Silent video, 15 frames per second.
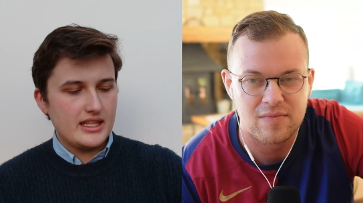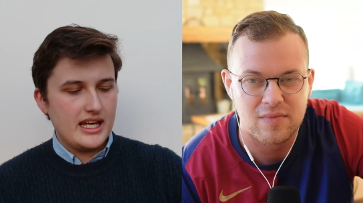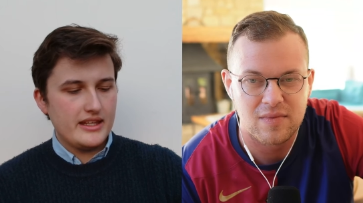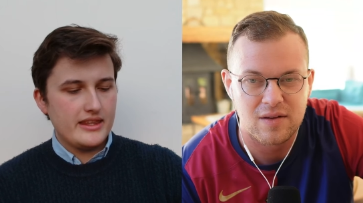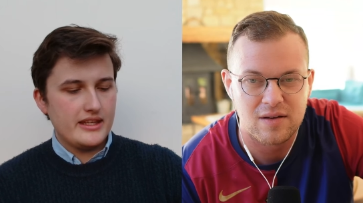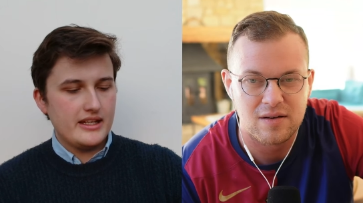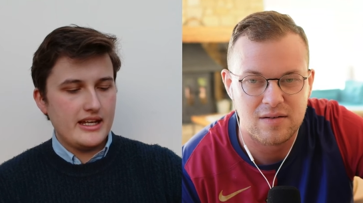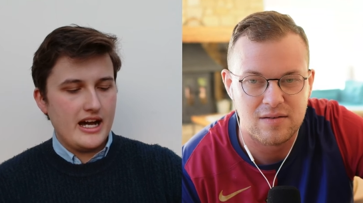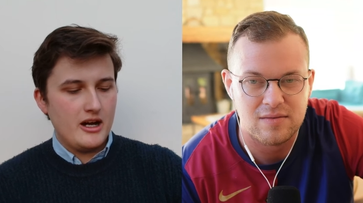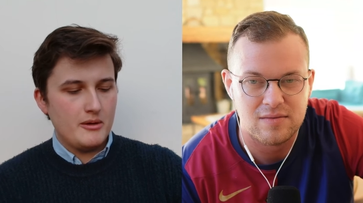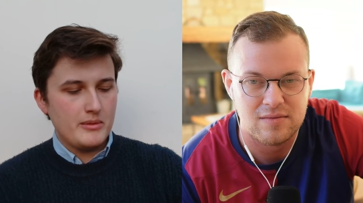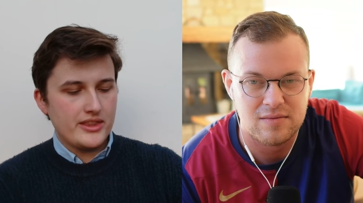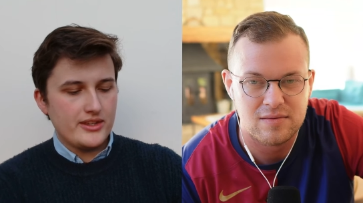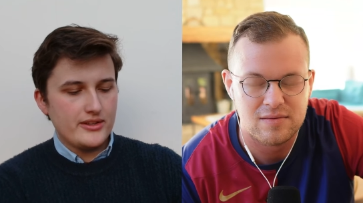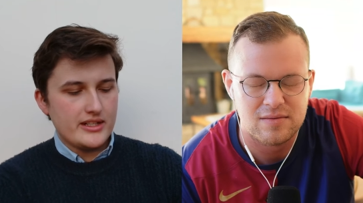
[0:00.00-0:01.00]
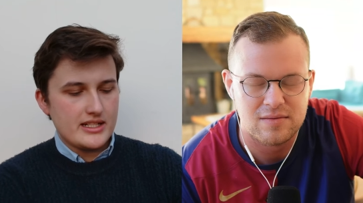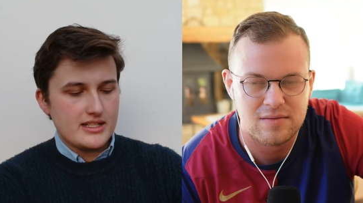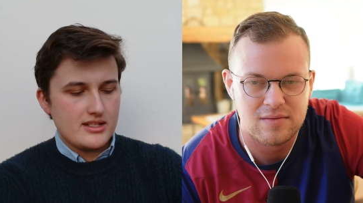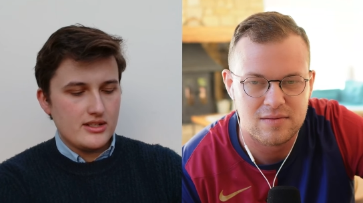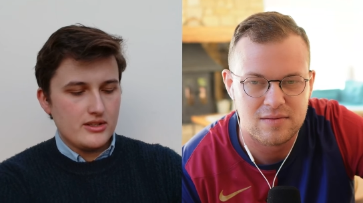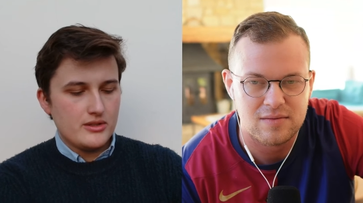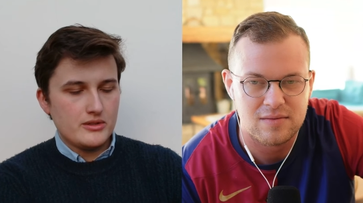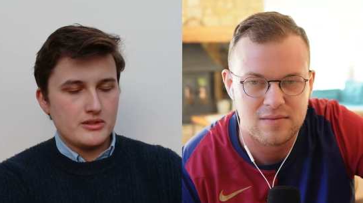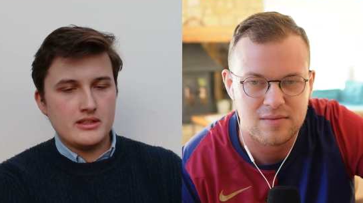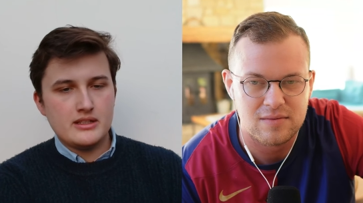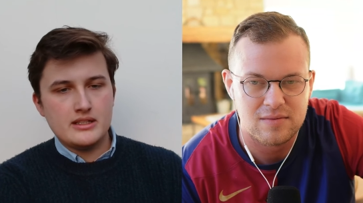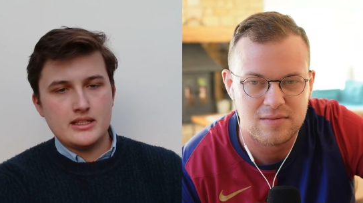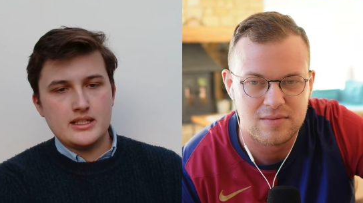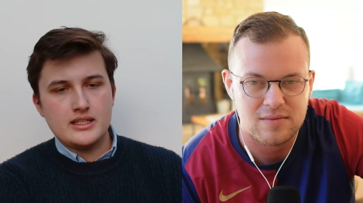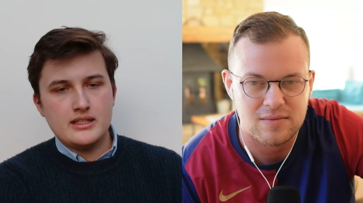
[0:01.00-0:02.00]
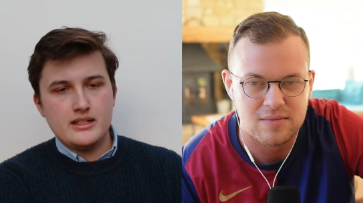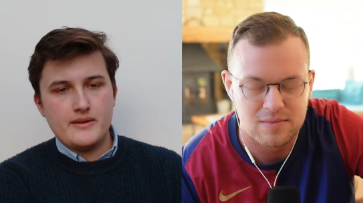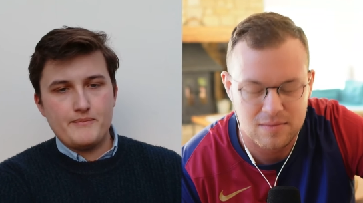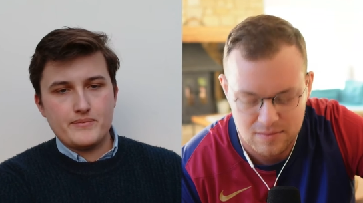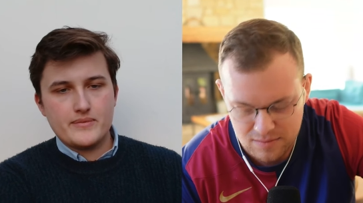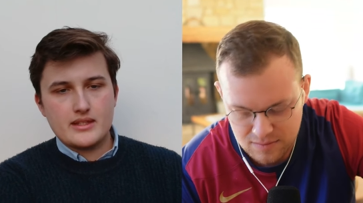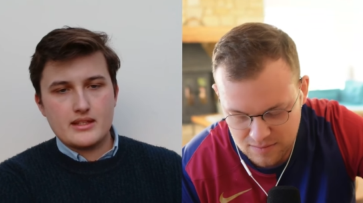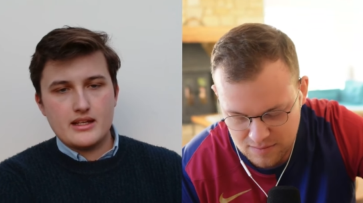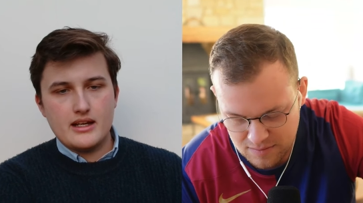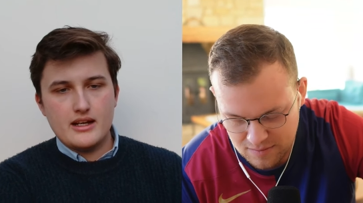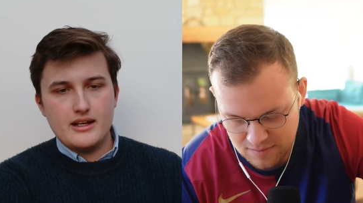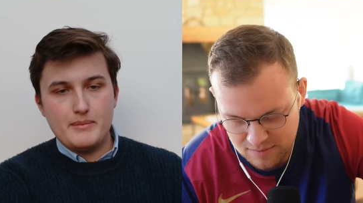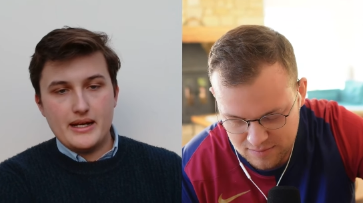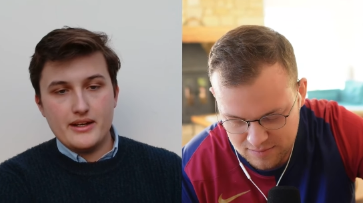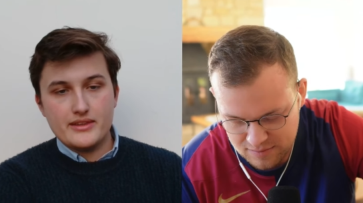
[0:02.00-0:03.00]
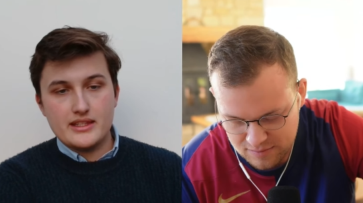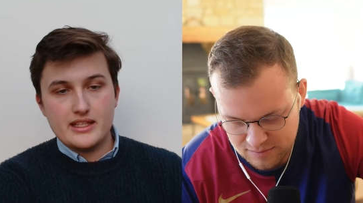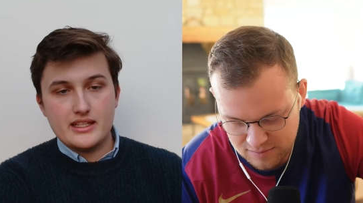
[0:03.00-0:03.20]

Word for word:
Speaker 1: the Alma thirty two about